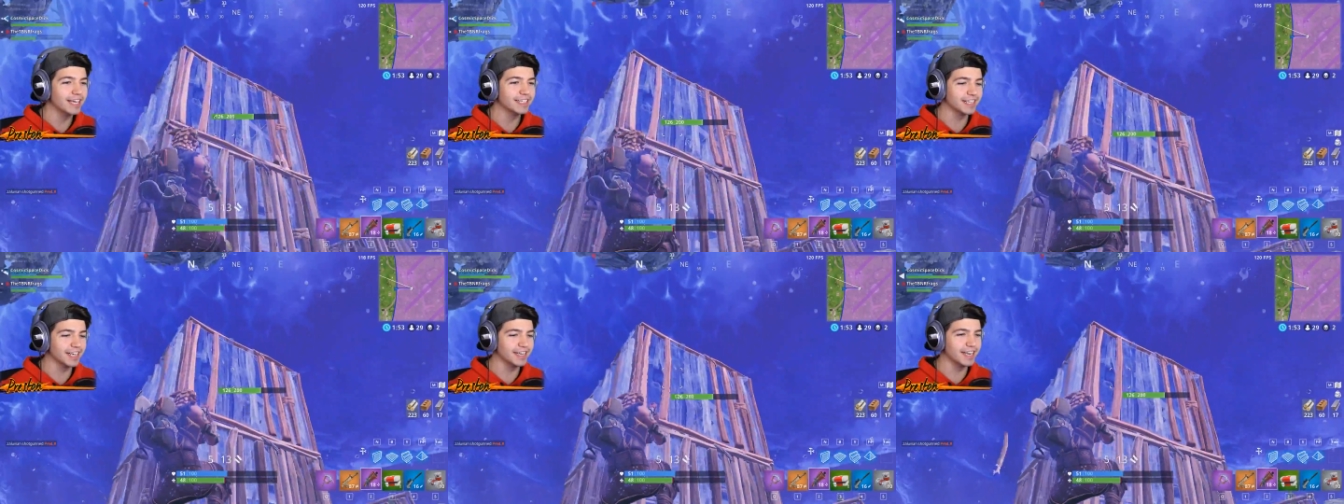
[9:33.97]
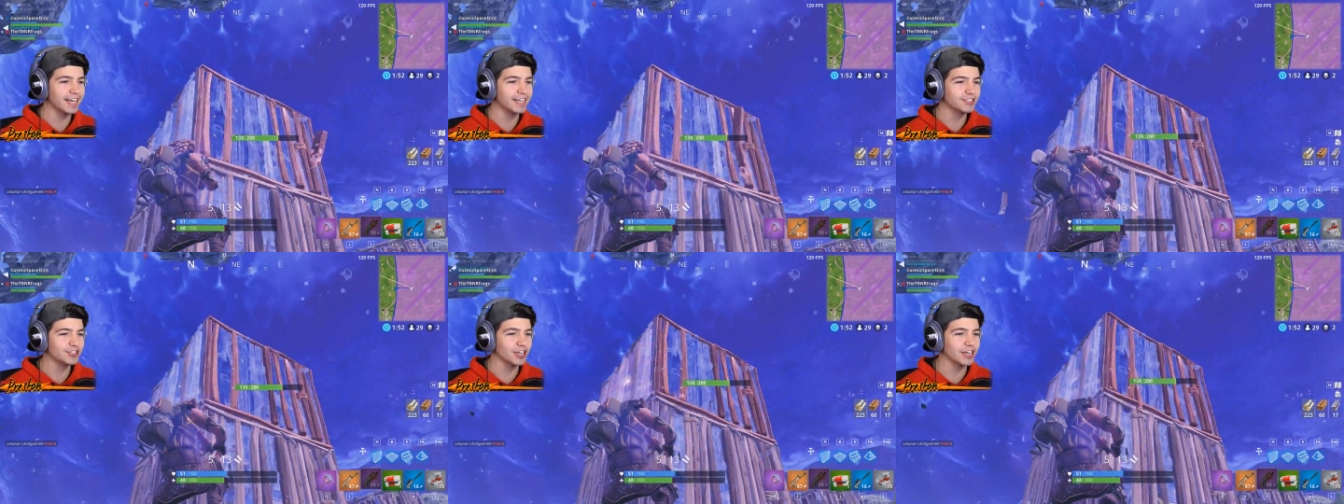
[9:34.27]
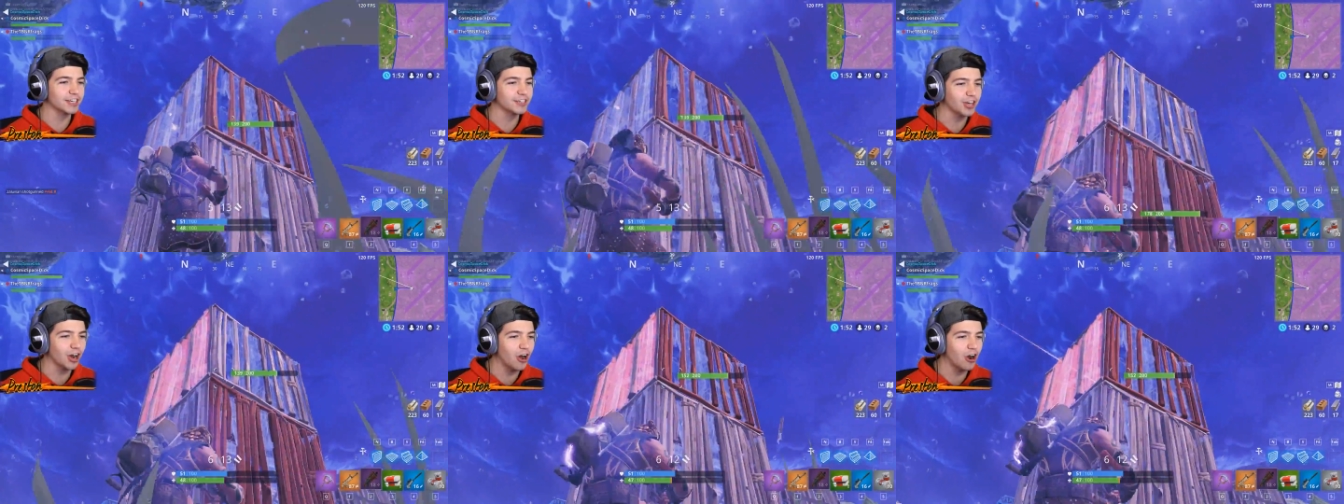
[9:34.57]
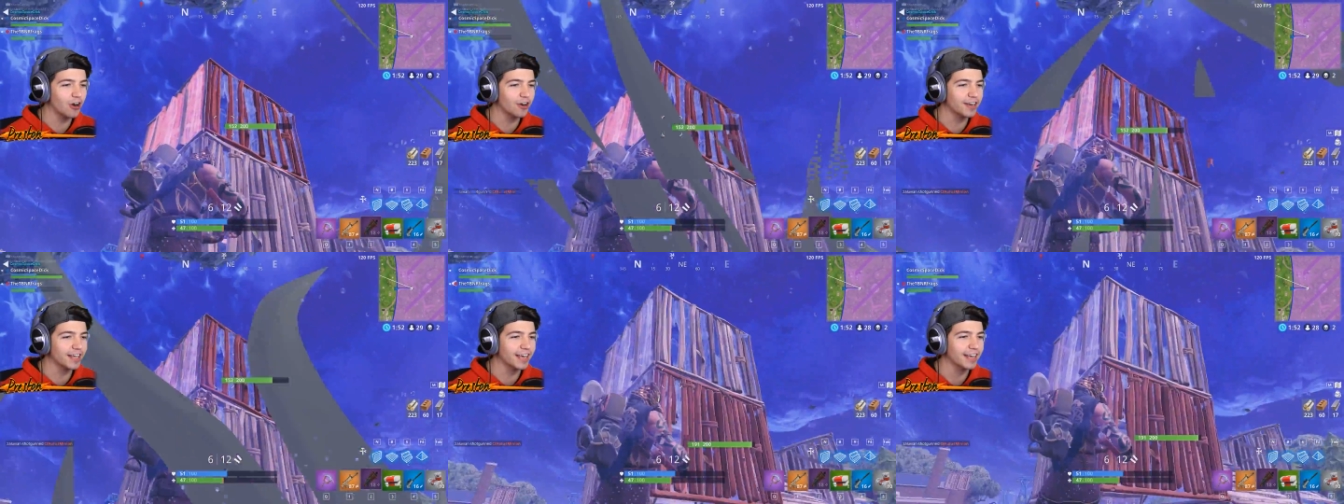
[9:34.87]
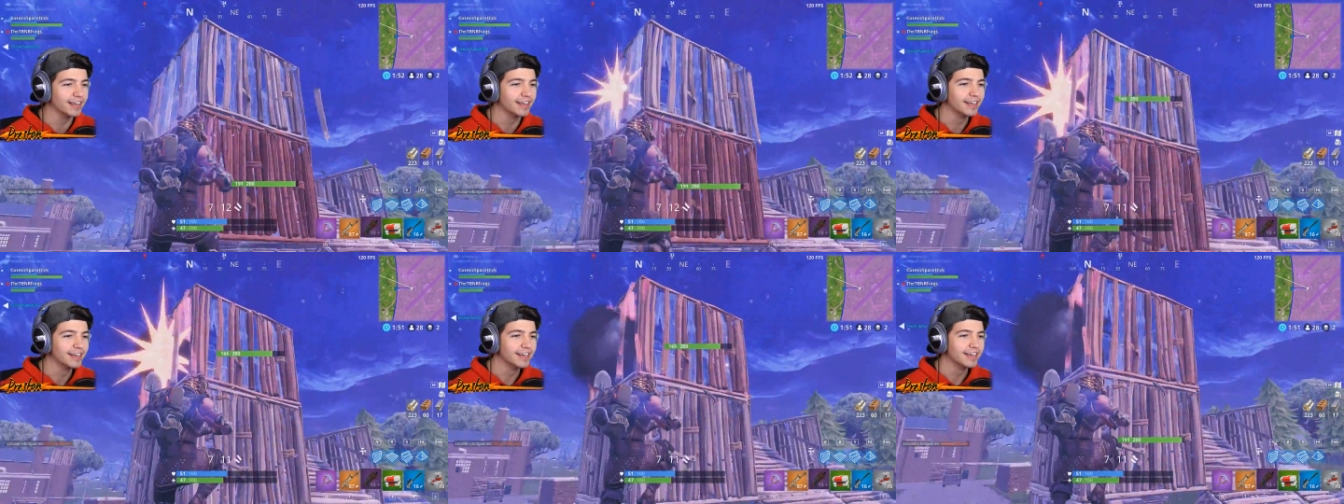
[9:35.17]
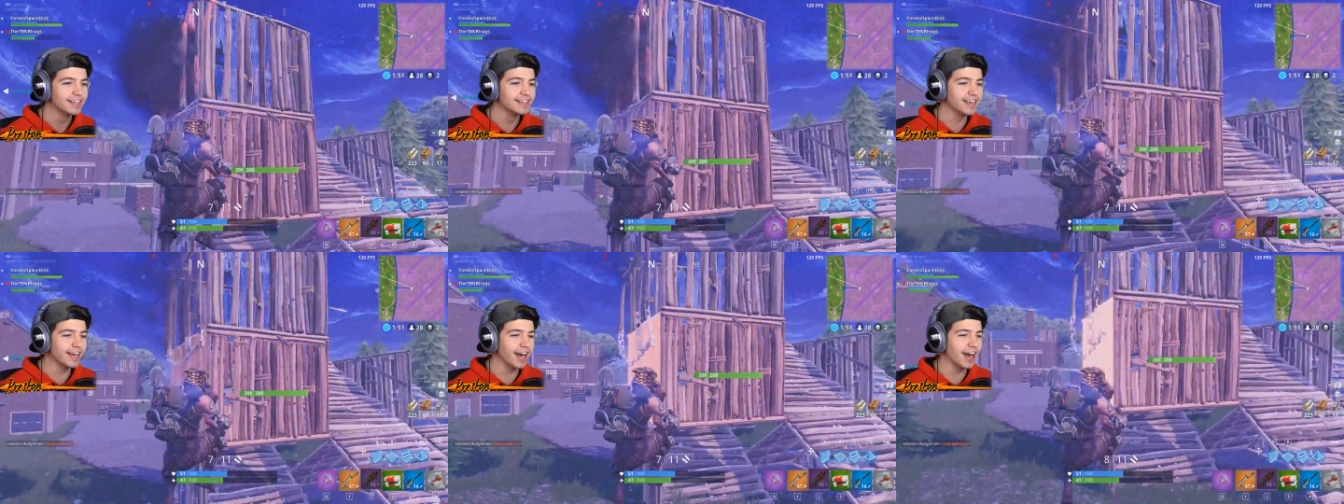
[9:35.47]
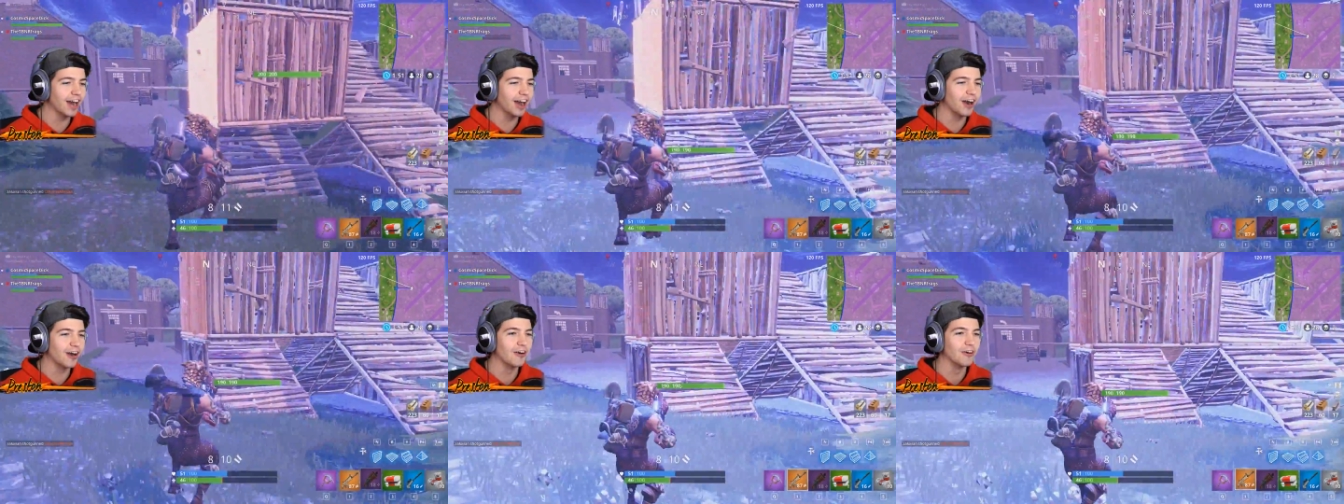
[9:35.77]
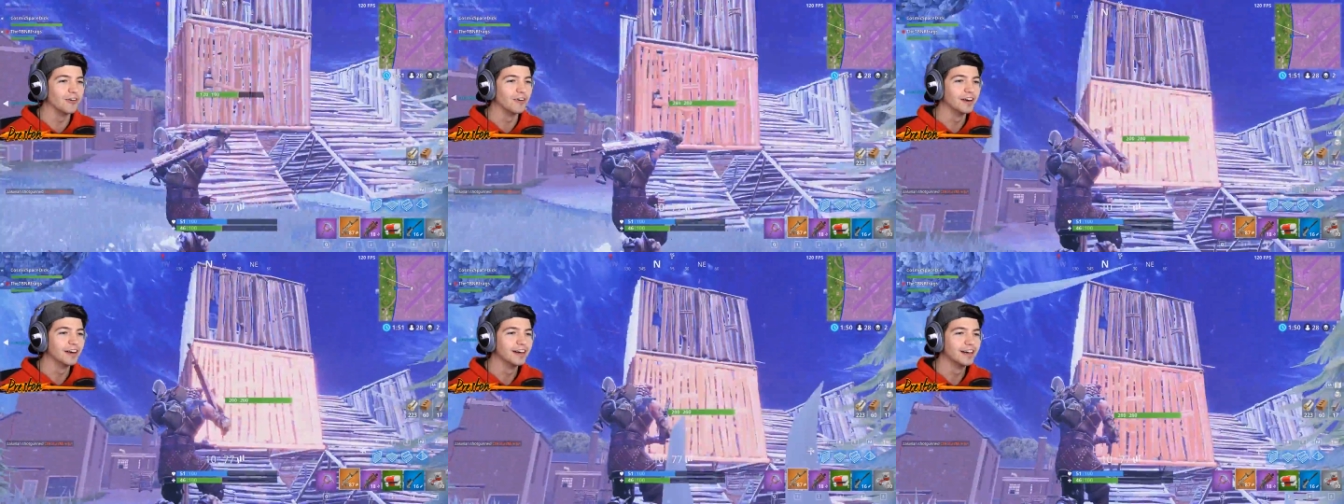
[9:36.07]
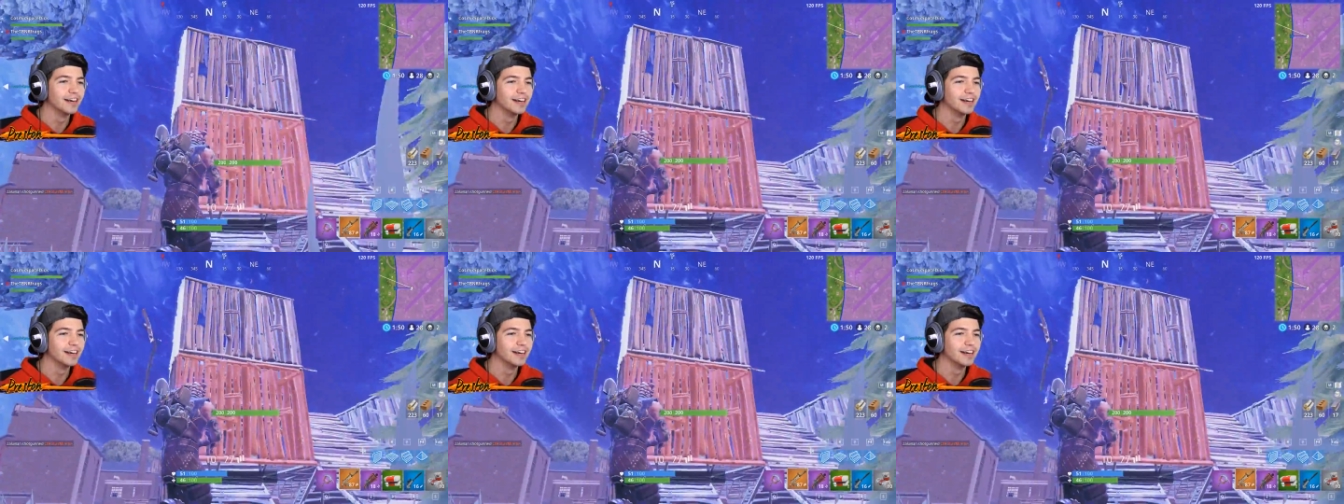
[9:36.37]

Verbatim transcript: He's a ninja incarnate! No!